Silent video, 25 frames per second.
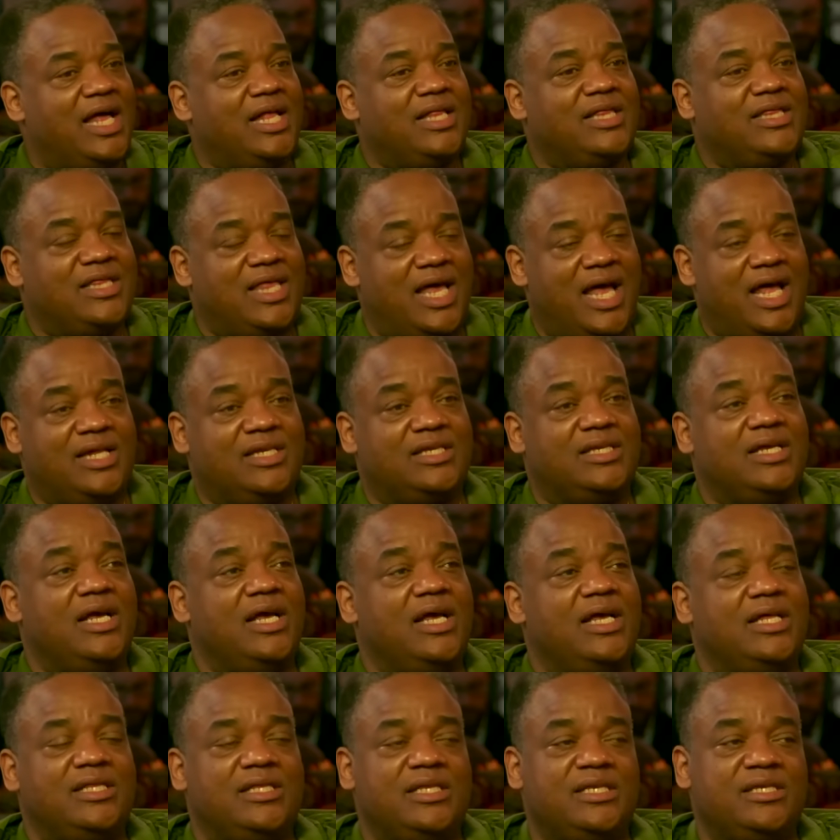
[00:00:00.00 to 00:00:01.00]
That's
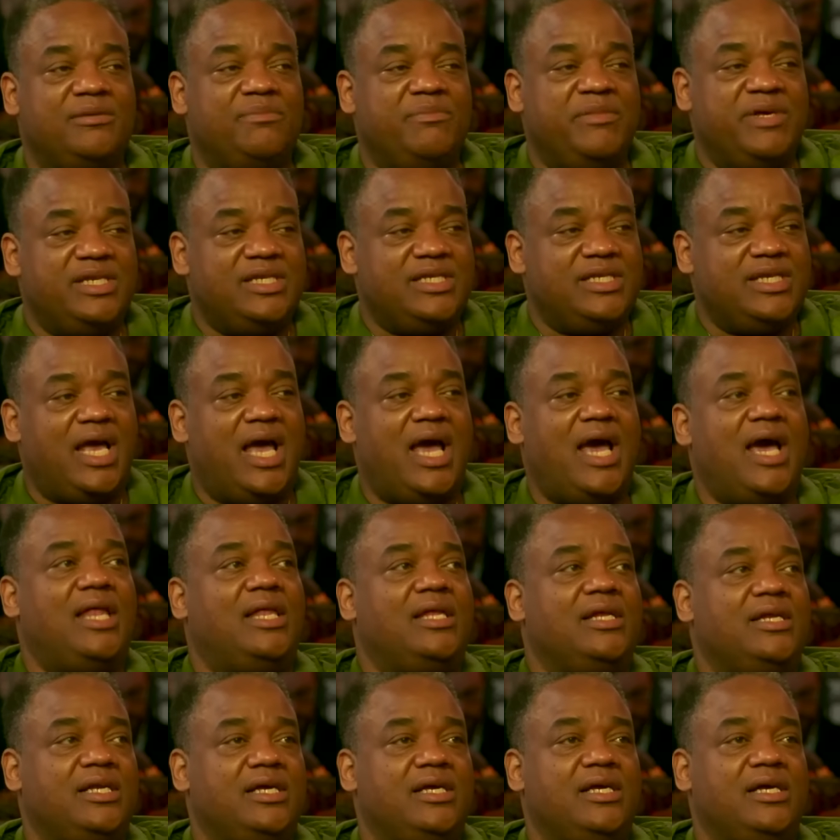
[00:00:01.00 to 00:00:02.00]
this
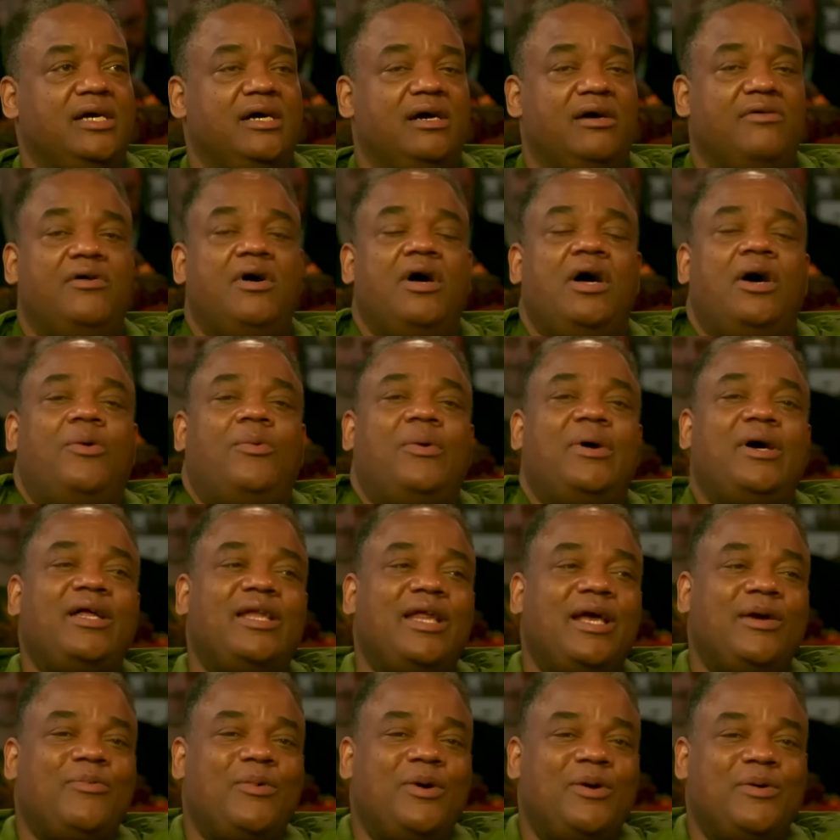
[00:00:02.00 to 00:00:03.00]
mentality of, well,
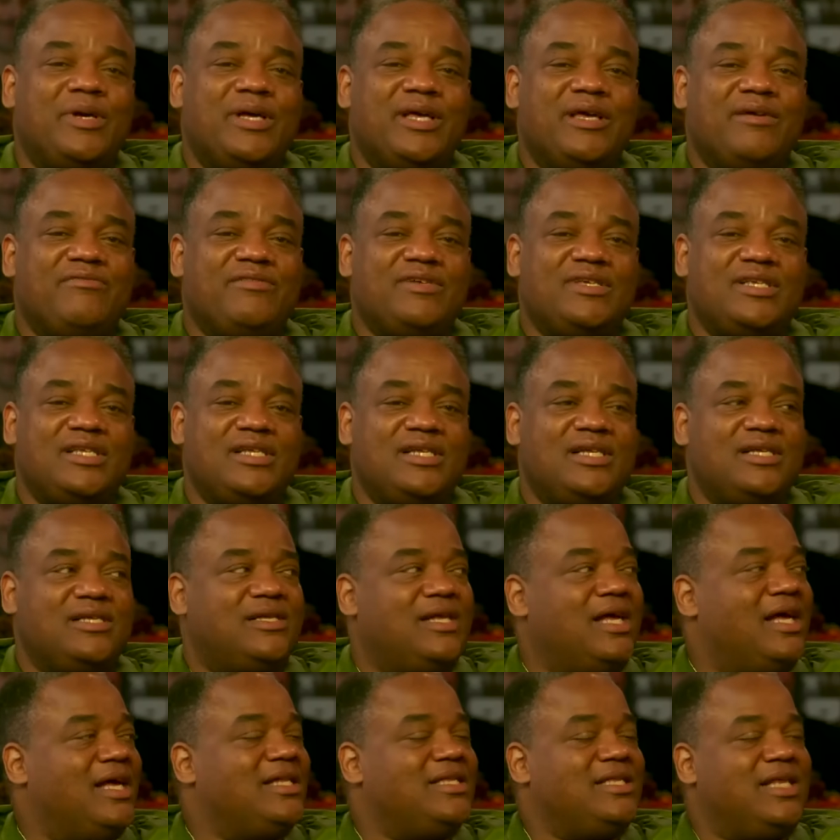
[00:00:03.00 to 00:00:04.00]
they won't give us this.
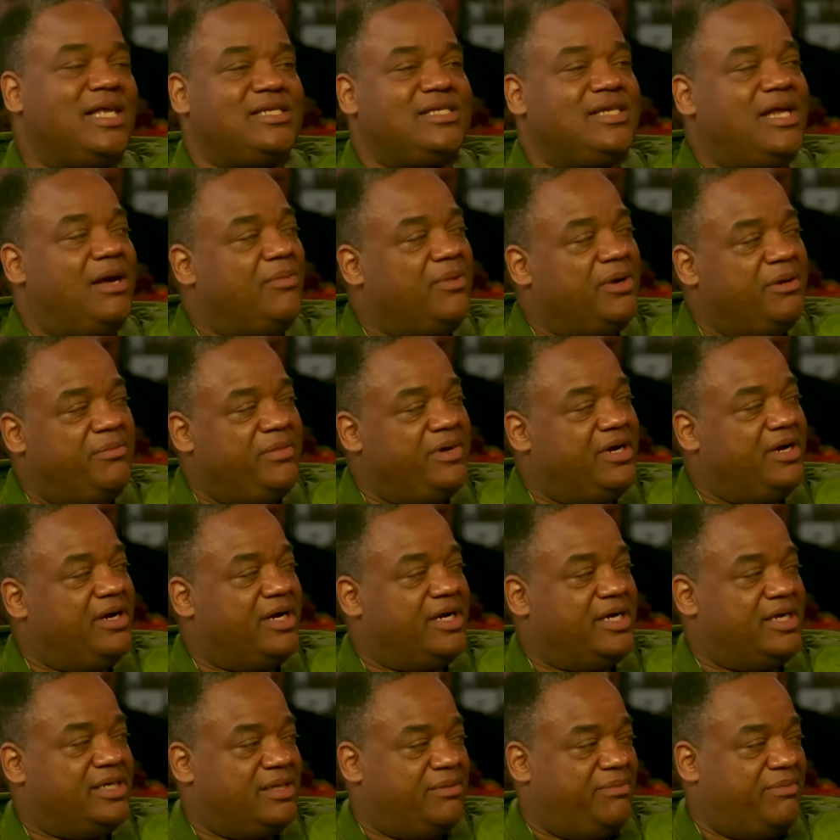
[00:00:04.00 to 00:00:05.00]
That's not what
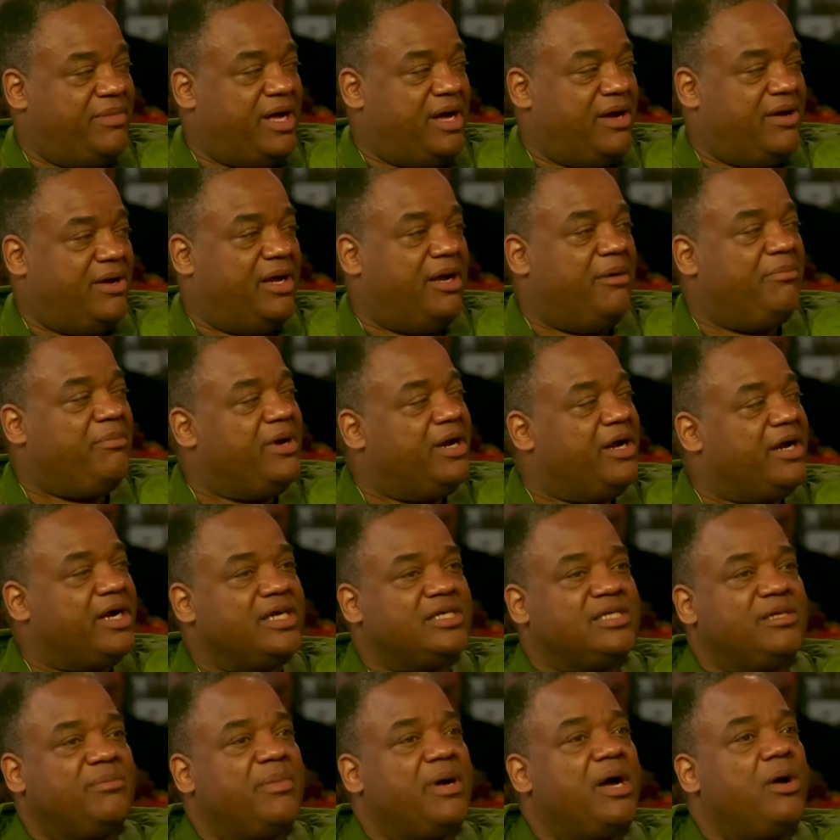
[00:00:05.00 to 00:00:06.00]
America's about.
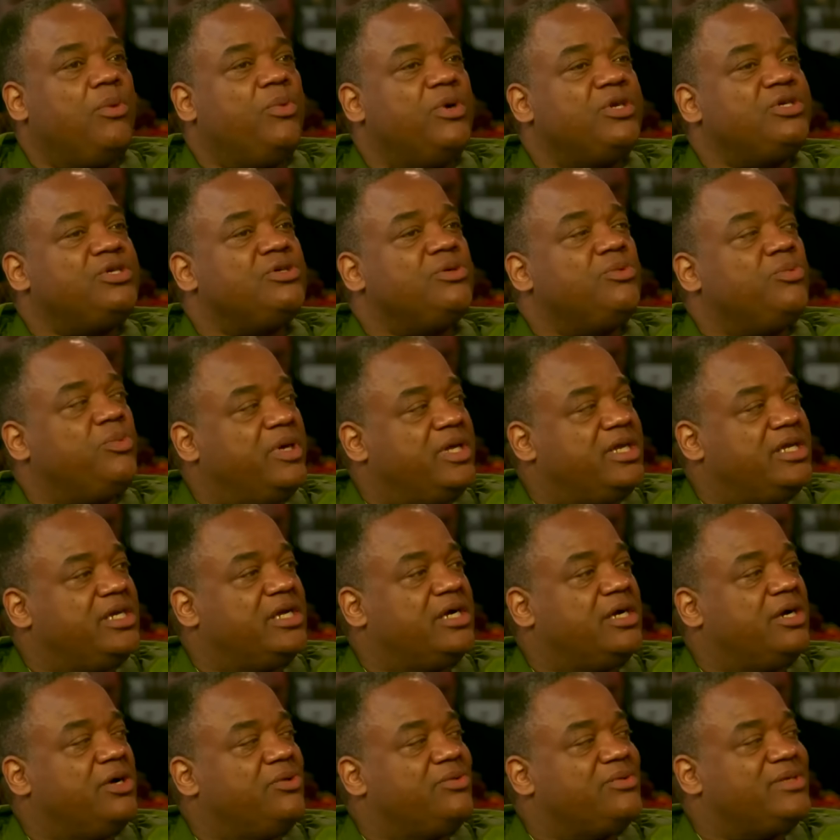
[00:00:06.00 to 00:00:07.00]
America's about what you're willing to
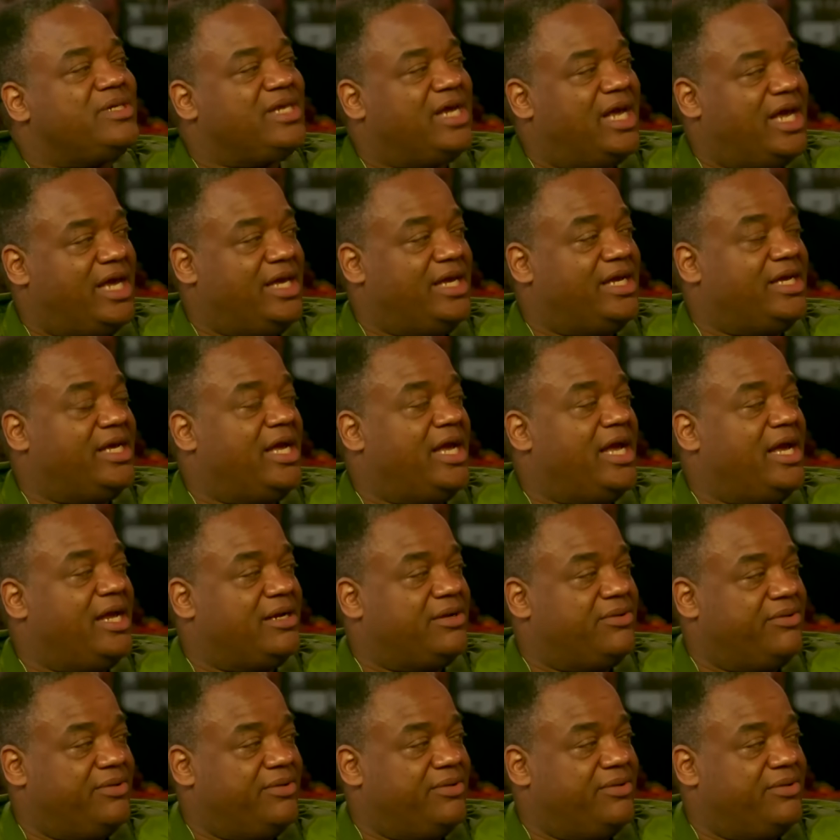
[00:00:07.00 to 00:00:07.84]
go take and